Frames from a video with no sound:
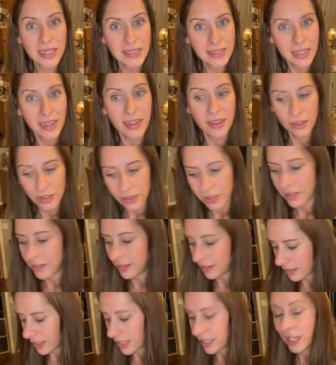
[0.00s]
that's not
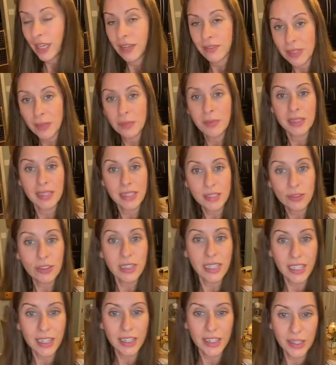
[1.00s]
good and then you have something
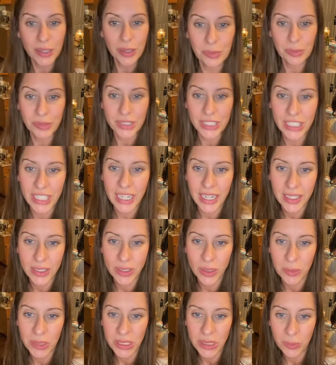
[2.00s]
that's really good, you
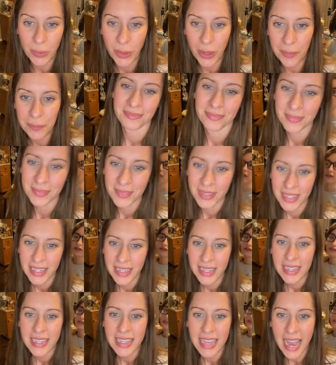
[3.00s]
appreciate it so much more.
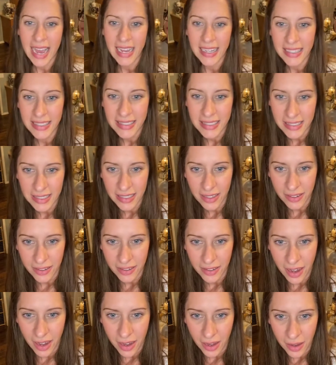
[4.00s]
Yeah, it's
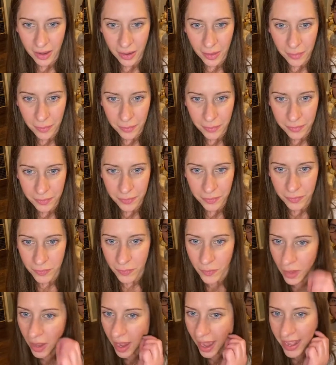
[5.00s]

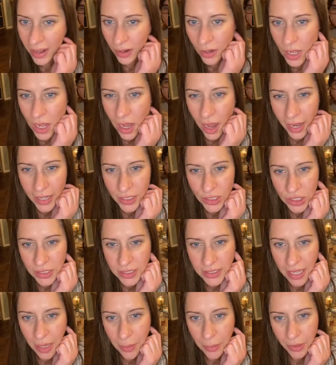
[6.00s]
I should
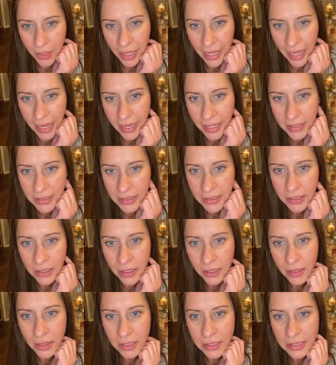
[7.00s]
simulcast
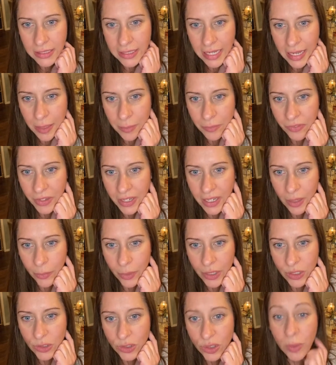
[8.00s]
the same video
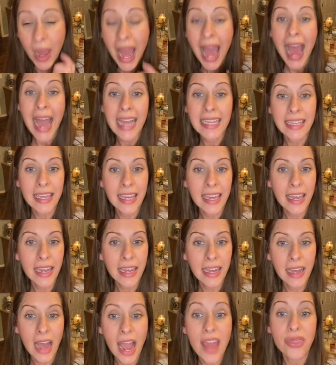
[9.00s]
on YouTube. I
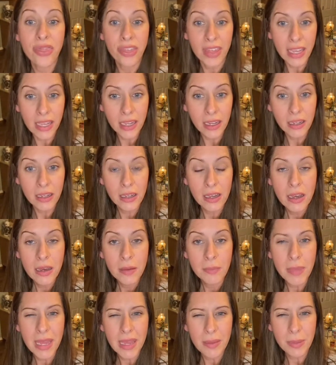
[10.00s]
can't. I think
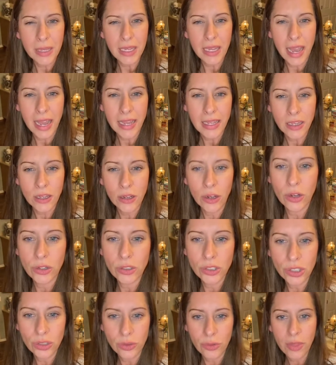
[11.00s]
maybe I can
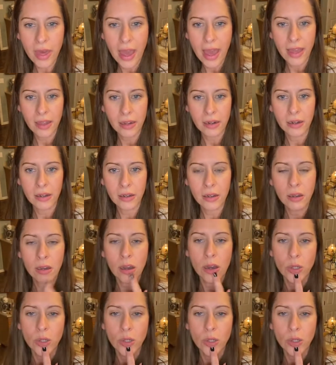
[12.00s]
do that. Oh